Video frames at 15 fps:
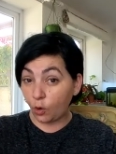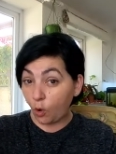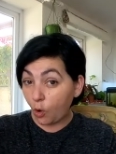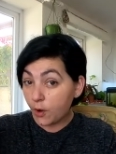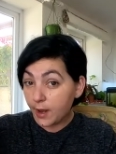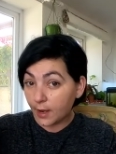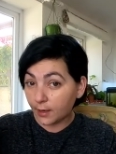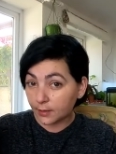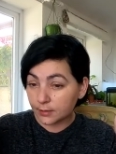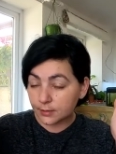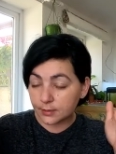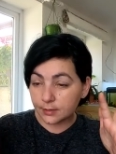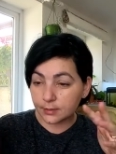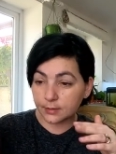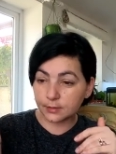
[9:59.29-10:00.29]

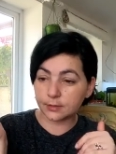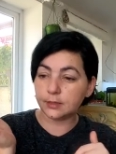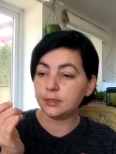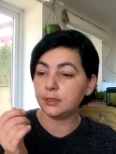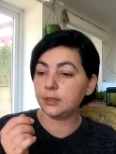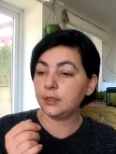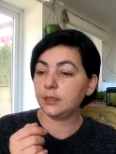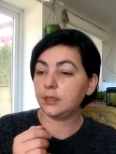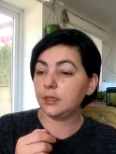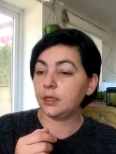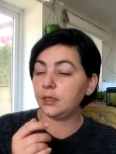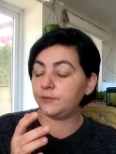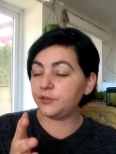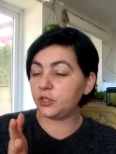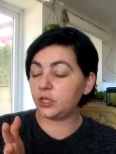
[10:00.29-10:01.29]
Hoyas.
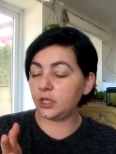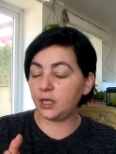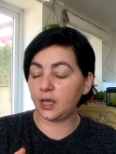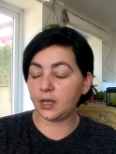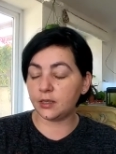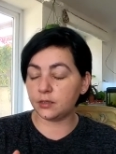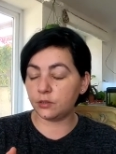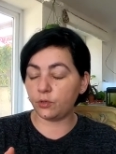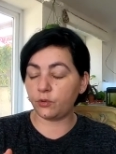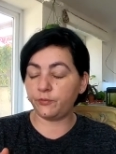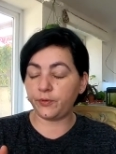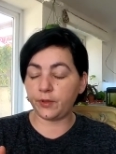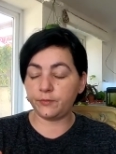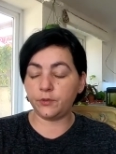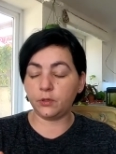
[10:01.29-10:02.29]
If she has your
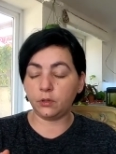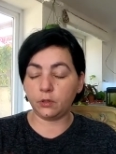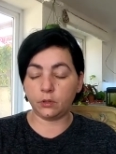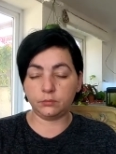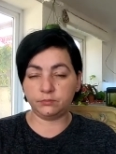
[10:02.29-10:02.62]
favorite...